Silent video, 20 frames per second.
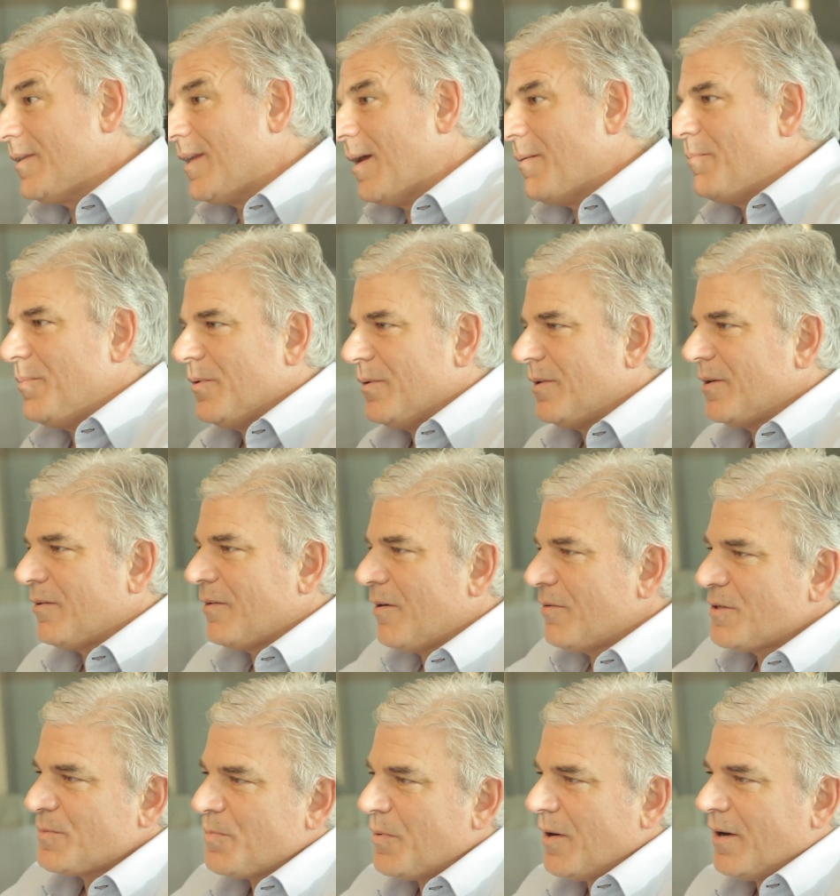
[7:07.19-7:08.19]
build that building,
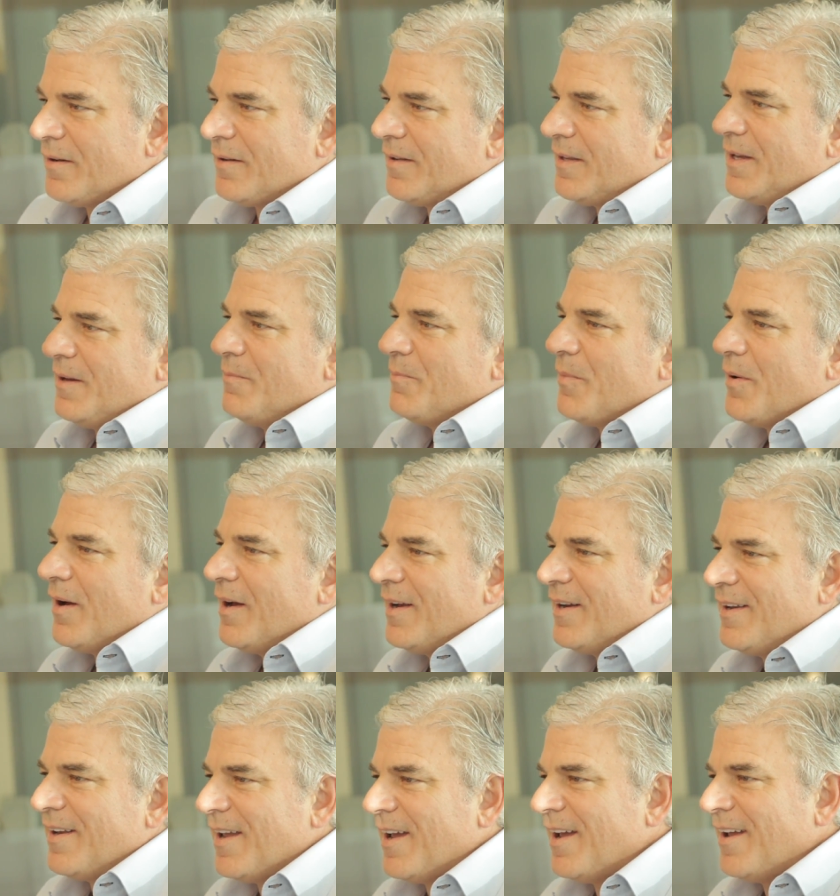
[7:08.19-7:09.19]
or I was part of the team
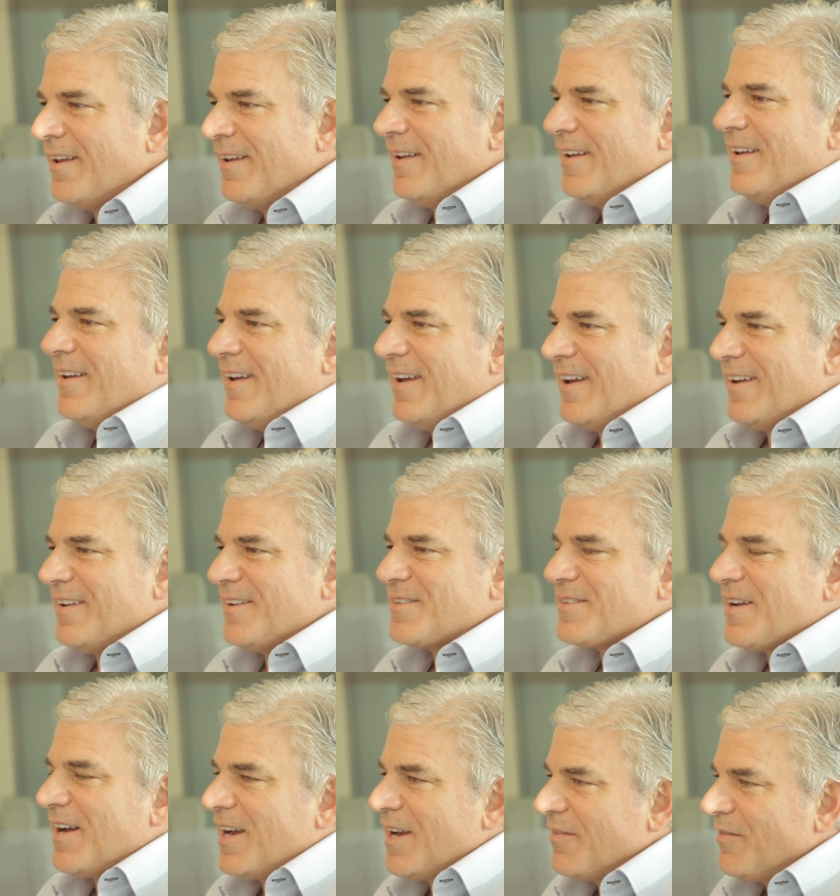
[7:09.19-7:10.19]
buying that, and
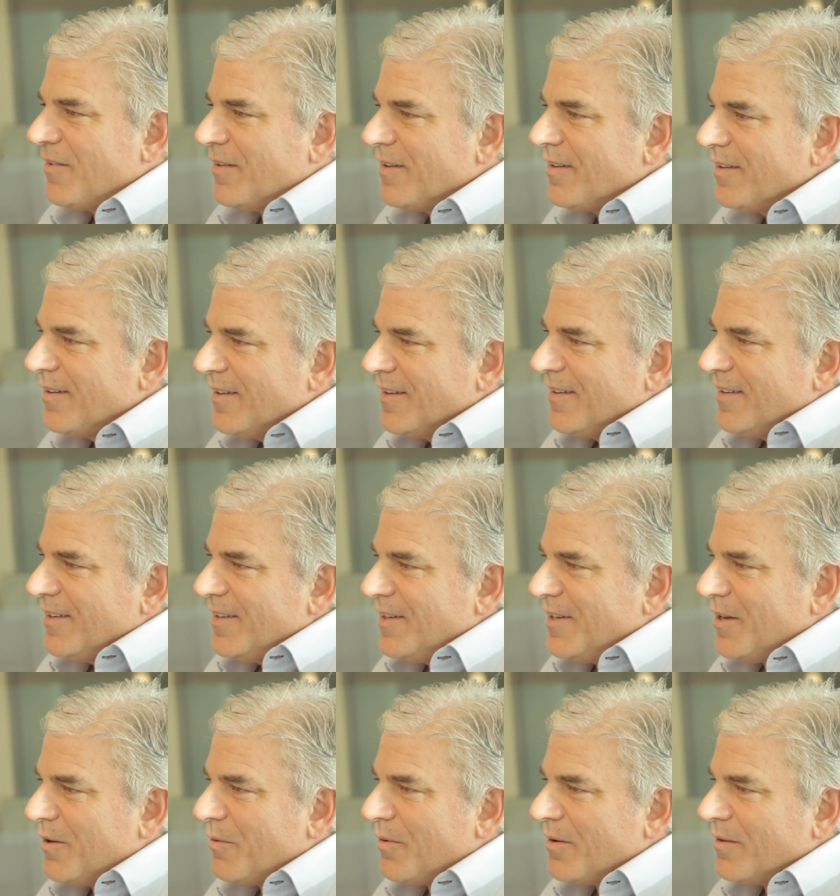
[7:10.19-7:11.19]
it's kind of a,
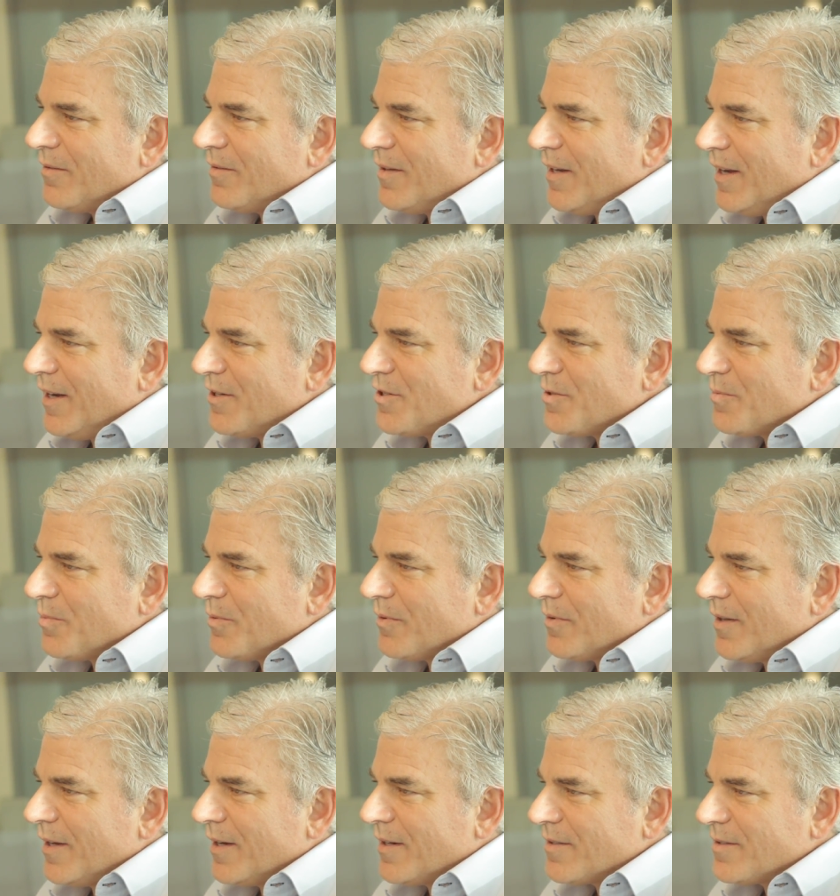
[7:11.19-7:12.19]
you know, a
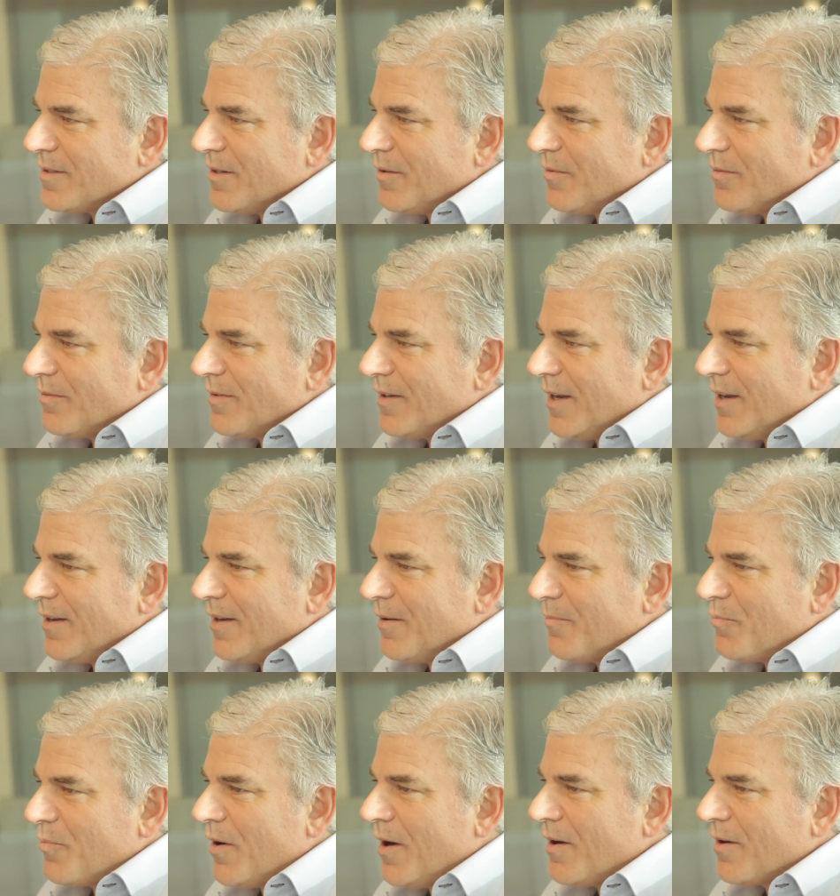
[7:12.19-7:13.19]
tangible thing. So
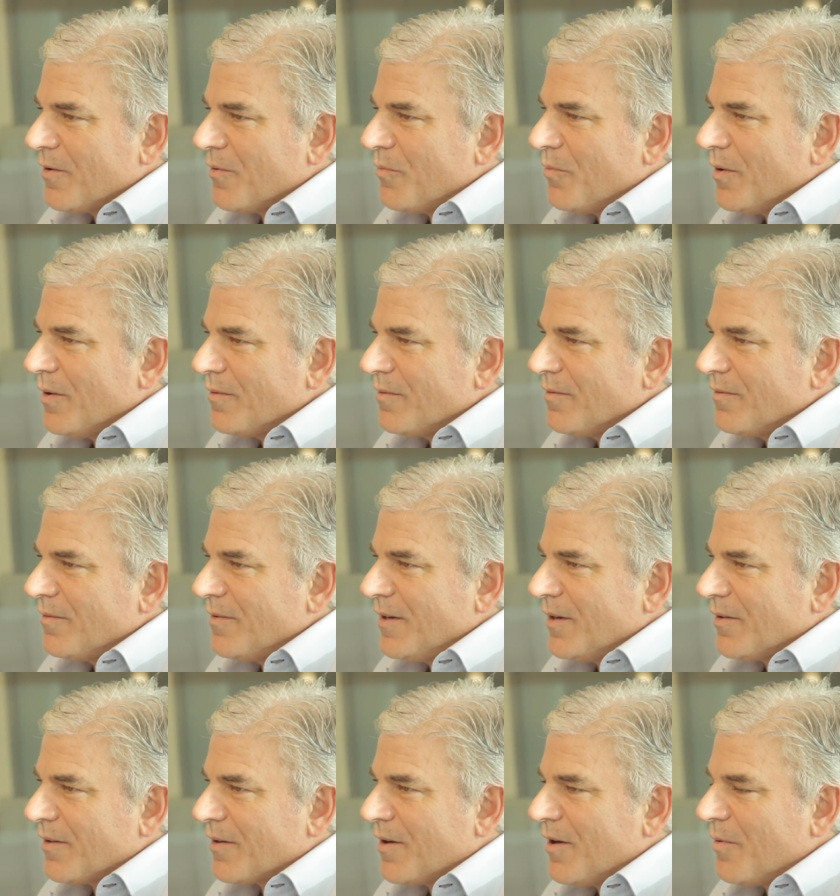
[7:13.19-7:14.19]
I'm proud of what
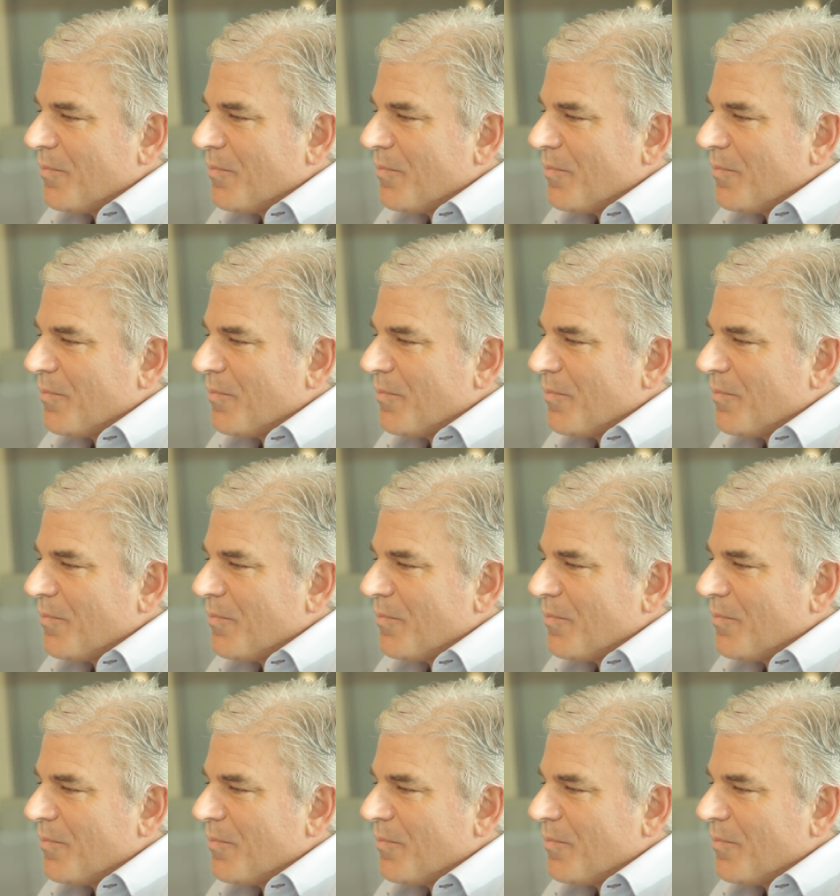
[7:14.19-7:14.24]
you know the